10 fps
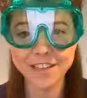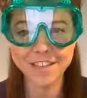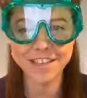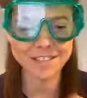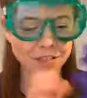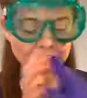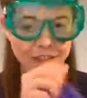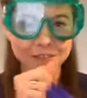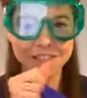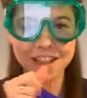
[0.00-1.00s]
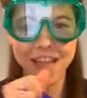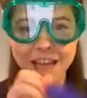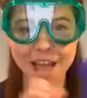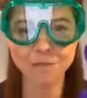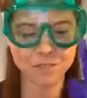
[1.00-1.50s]
Kids Live
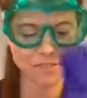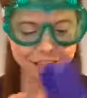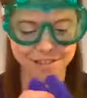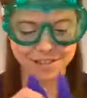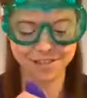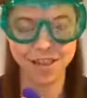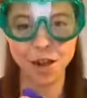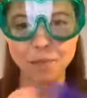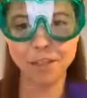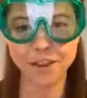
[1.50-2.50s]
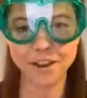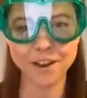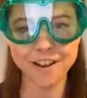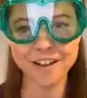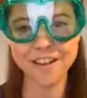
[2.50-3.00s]
today. I'm just getting set up
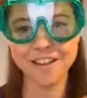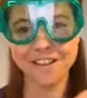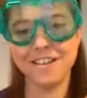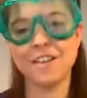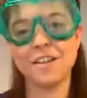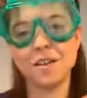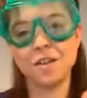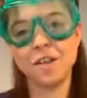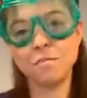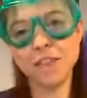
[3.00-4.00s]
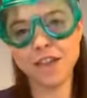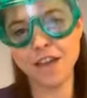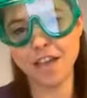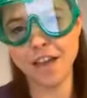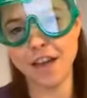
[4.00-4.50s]
here. Give me
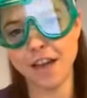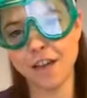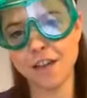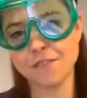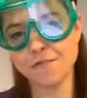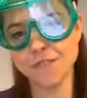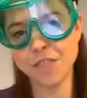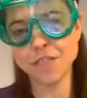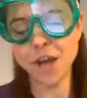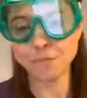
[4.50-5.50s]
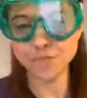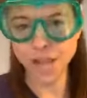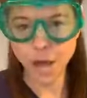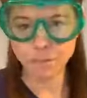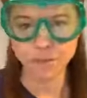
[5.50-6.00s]
a thumbs
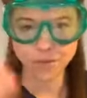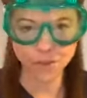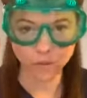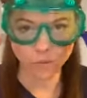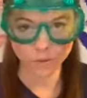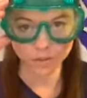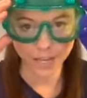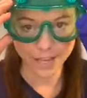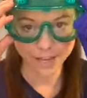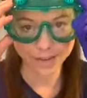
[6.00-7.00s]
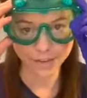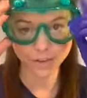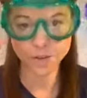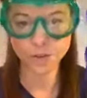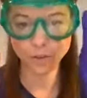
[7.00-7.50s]
up if you like
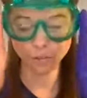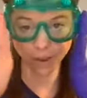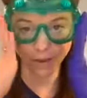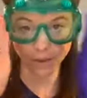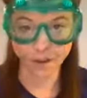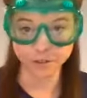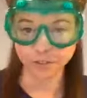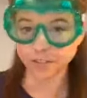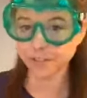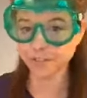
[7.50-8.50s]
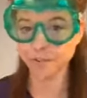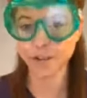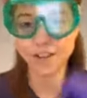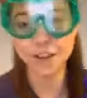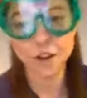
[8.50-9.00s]
my goggles right
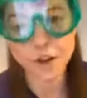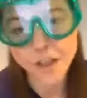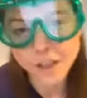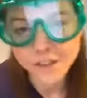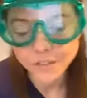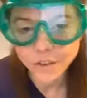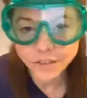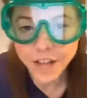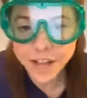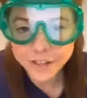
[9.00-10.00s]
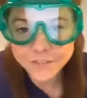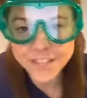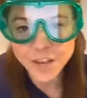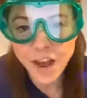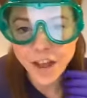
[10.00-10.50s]
here. The gloves, the
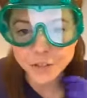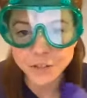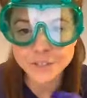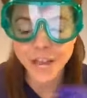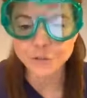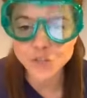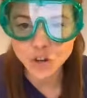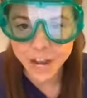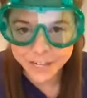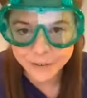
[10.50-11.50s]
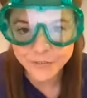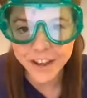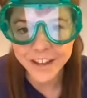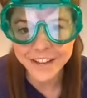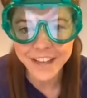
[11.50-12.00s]
goggles. I was trying to
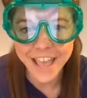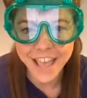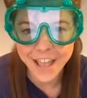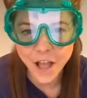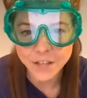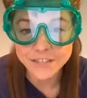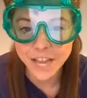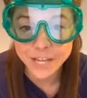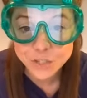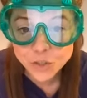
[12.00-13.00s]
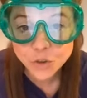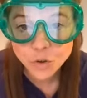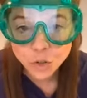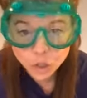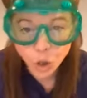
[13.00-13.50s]
find a science
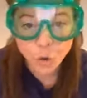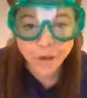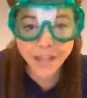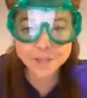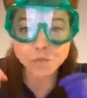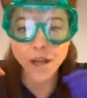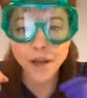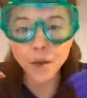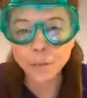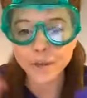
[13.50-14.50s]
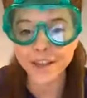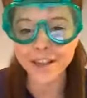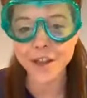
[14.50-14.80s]
cloak as well, but